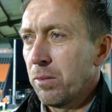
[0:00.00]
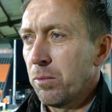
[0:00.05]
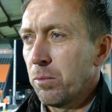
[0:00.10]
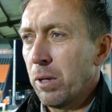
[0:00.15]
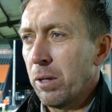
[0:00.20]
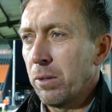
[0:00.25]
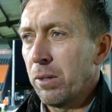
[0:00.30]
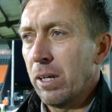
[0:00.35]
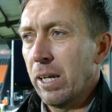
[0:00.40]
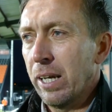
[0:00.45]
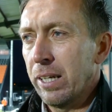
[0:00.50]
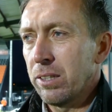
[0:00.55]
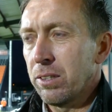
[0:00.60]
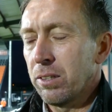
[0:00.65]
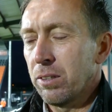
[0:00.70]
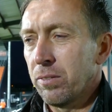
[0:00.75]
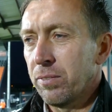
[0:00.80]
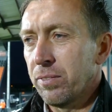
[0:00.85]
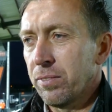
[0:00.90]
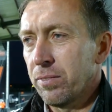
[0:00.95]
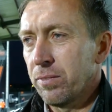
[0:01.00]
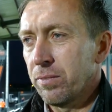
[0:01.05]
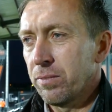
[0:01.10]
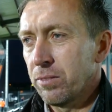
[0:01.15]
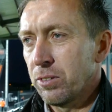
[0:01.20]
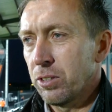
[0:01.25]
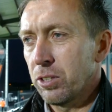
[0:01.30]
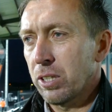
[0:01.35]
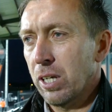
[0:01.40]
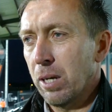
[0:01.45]
While the lads have
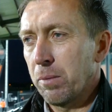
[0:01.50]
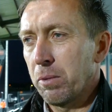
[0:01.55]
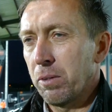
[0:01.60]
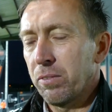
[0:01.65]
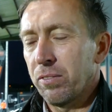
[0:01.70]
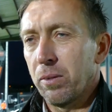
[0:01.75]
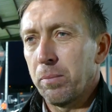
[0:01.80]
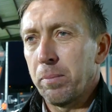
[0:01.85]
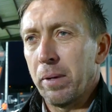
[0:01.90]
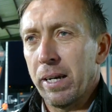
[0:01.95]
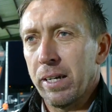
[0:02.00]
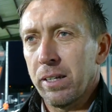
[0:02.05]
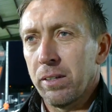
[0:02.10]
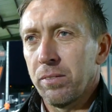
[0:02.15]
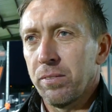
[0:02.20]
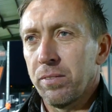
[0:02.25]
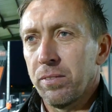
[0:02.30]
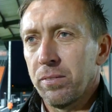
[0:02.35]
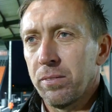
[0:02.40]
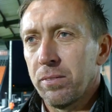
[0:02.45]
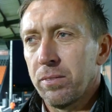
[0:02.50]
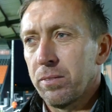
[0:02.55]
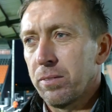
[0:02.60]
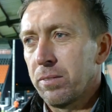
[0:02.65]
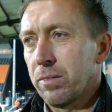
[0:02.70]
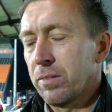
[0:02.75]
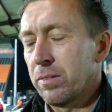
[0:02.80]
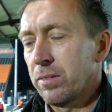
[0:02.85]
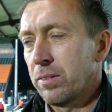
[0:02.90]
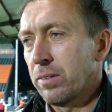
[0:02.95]
just come off the back of
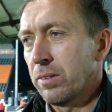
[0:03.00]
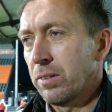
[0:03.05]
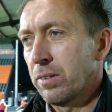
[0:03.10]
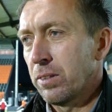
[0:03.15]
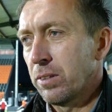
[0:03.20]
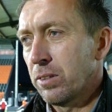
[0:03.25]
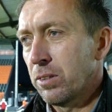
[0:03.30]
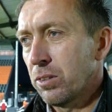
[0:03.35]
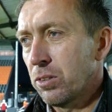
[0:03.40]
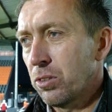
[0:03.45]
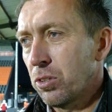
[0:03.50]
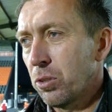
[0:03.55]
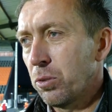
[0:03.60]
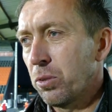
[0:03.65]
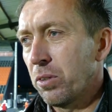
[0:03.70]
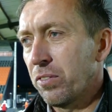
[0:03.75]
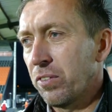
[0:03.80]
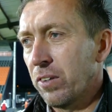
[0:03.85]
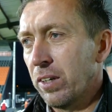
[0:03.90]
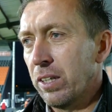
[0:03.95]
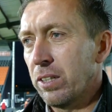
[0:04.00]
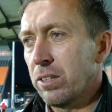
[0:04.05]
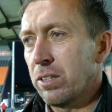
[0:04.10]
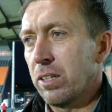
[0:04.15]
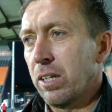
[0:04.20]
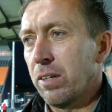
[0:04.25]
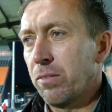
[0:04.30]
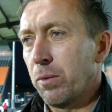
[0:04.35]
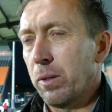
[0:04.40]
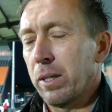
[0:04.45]
two defeats
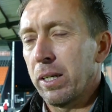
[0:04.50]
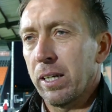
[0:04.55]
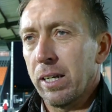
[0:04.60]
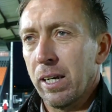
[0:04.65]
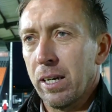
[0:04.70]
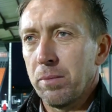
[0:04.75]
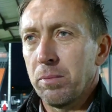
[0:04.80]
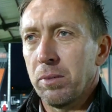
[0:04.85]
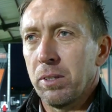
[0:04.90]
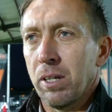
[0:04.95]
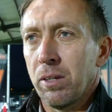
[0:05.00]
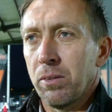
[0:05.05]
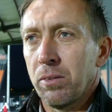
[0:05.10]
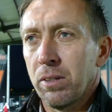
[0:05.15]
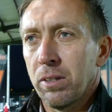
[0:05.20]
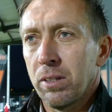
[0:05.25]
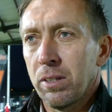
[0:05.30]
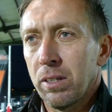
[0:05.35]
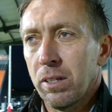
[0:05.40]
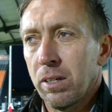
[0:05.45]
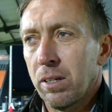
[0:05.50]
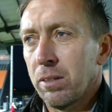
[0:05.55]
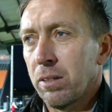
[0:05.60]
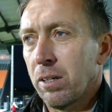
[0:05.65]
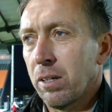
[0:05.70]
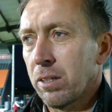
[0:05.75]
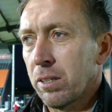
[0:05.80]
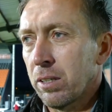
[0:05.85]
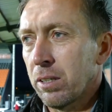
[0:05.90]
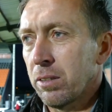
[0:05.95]
and they've won a game, you know,
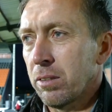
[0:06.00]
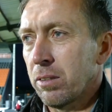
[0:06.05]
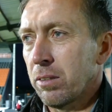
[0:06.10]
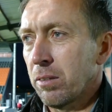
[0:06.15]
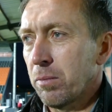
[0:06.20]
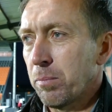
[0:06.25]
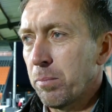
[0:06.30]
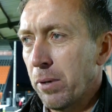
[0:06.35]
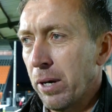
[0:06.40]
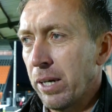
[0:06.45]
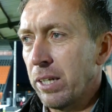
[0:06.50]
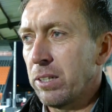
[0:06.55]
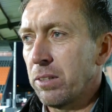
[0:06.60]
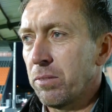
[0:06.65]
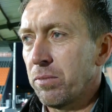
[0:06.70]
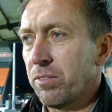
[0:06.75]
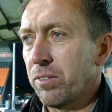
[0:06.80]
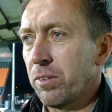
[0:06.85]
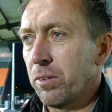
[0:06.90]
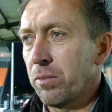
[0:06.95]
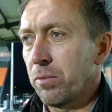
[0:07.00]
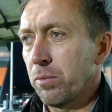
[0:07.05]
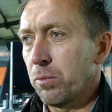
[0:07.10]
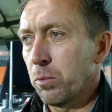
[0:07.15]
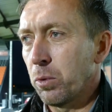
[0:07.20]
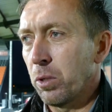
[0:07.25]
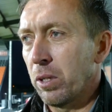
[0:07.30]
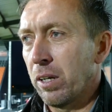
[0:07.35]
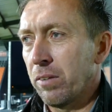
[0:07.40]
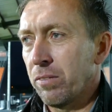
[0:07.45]
I'm gonna praise them for
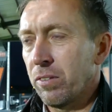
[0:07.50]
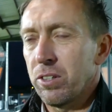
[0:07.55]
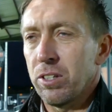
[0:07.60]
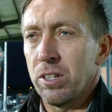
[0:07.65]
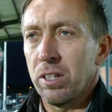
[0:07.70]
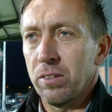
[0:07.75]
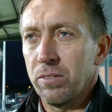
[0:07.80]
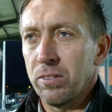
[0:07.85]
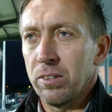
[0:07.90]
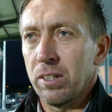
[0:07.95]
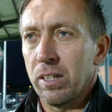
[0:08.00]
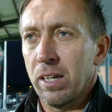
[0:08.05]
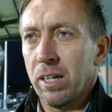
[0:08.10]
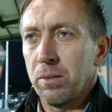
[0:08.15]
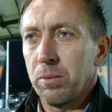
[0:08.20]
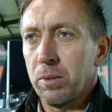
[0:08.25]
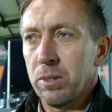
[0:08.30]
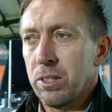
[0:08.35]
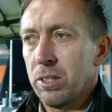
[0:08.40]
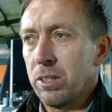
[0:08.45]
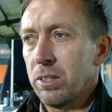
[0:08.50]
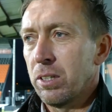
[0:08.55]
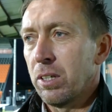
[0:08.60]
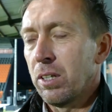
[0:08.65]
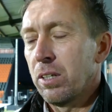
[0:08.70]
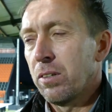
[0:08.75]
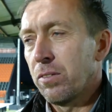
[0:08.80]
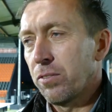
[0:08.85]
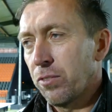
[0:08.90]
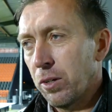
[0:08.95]
what they've achieved today, which is
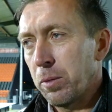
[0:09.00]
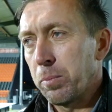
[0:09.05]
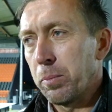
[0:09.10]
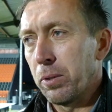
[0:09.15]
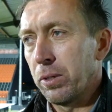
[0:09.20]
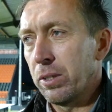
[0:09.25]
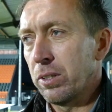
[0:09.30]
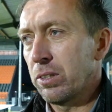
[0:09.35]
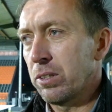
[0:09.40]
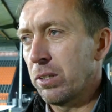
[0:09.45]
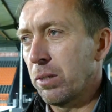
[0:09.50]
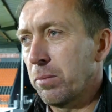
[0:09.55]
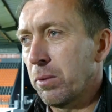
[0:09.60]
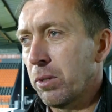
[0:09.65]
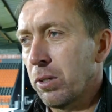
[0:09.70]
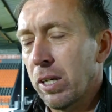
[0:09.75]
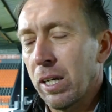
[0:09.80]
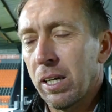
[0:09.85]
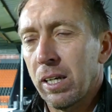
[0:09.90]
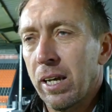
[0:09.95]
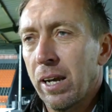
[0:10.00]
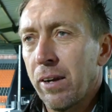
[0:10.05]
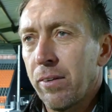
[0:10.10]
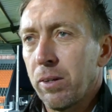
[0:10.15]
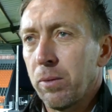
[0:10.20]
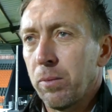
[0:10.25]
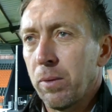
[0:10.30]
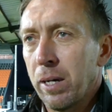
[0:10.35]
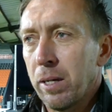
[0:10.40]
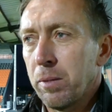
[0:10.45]
3 points. So I'm not getting
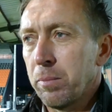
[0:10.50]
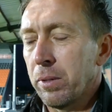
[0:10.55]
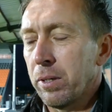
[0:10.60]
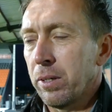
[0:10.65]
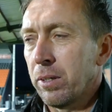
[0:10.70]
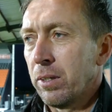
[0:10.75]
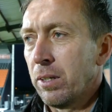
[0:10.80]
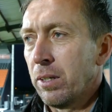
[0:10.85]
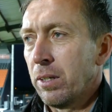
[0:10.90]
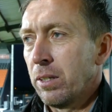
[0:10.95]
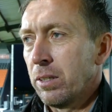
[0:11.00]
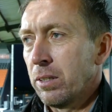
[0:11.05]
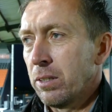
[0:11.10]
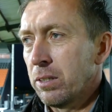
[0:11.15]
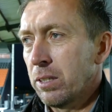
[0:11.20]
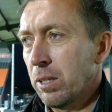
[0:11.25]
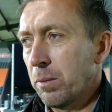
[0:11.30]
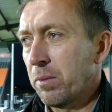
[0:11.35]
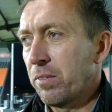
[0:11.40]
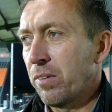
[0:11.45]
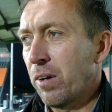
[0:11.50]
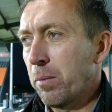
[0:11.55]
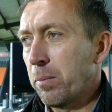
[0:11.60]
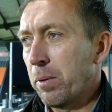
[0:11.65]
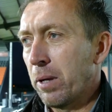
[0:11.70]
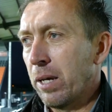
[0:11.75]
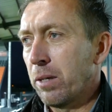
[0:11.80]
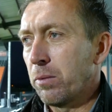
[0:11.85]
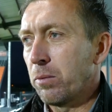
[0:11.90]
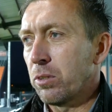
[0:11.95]
carried away. But some of our
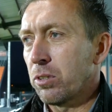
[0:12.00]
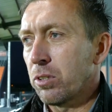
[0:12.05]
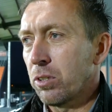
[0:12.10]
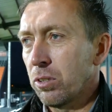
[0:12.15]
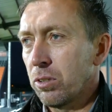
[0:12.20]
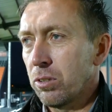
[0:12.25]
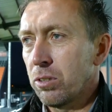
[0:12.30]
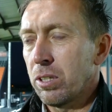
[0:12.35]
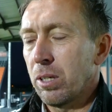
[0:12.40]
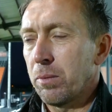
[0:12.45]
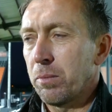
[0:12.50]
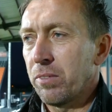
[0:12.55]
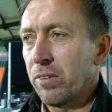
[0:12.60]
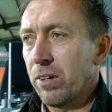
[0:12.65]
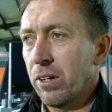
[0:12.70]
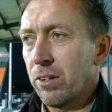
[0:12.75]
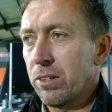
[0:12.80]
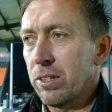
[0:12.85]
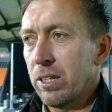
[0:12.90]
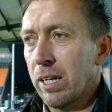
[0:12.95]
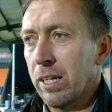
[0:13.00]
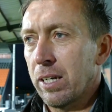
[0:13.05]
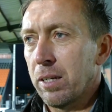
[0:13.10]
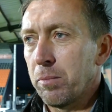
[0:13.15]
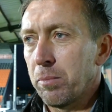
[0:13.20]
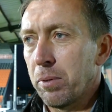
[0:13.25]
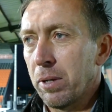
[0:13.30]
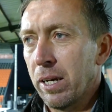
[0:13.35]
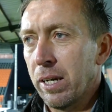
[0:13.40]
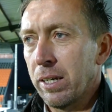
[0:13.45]
play was good. Some of our
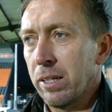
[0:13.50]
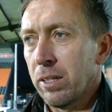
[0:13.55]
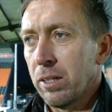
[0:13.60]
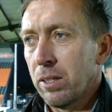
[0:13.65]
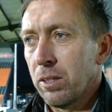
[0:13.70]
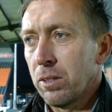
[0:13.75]
attacking play